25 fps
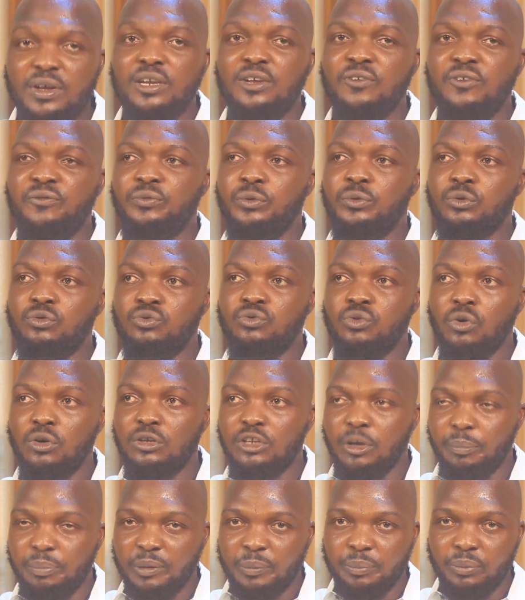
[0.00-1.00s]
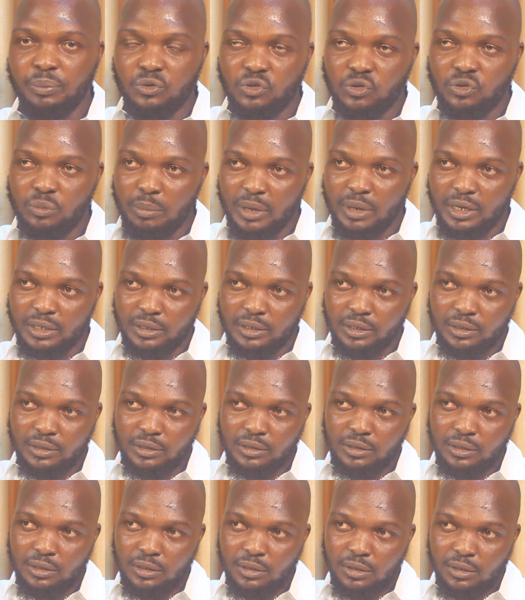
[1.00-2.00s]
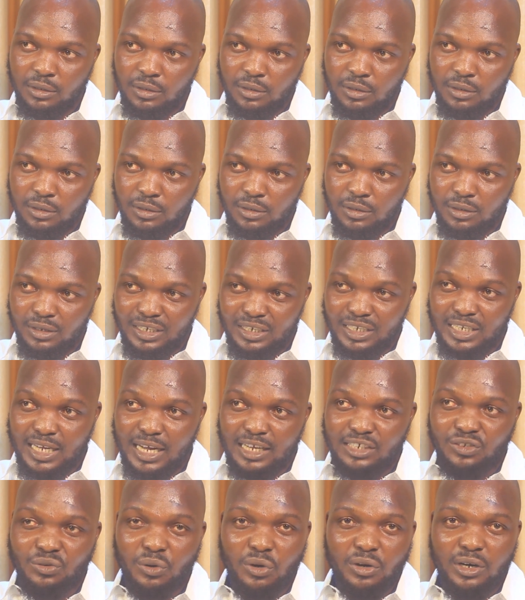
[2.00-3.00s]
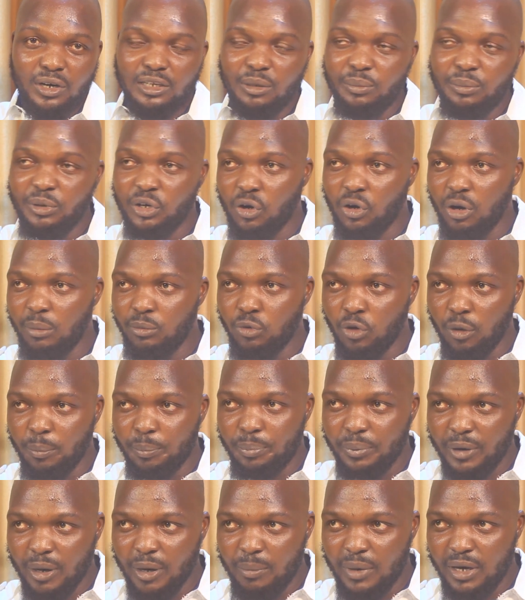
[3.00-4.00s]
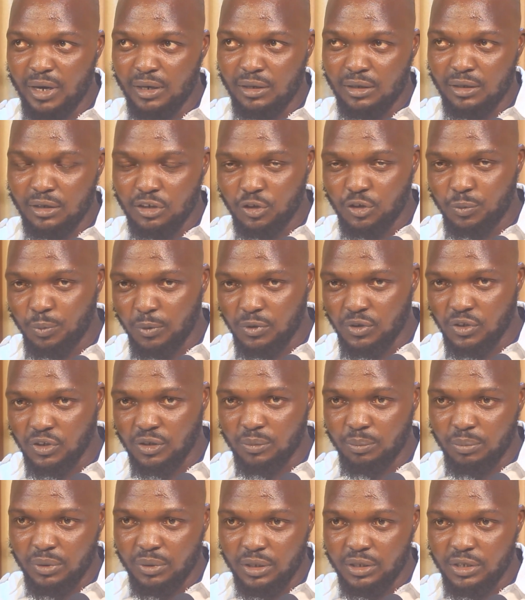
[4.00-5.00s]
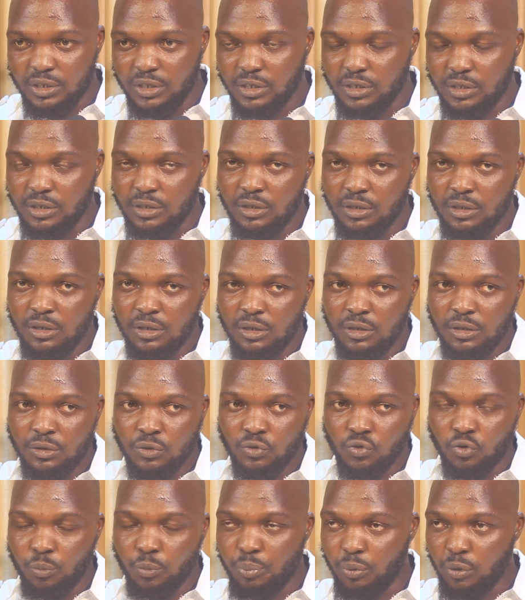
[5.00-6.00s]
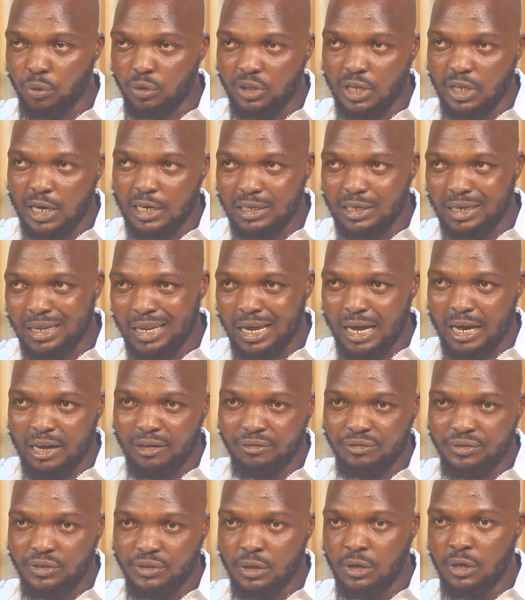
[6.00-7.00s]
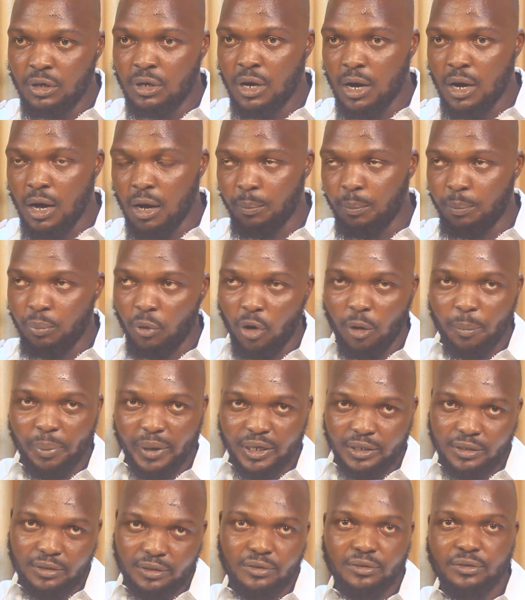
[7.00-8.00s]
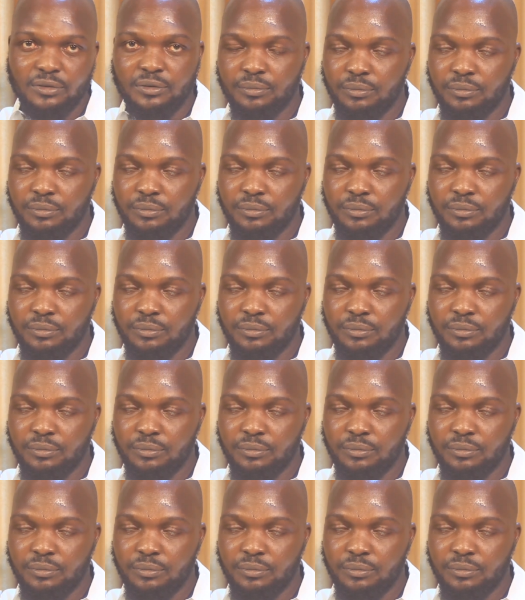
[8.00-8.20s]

if you stole the people's mandate, it has already become your primary responsibility to protect lives and properties.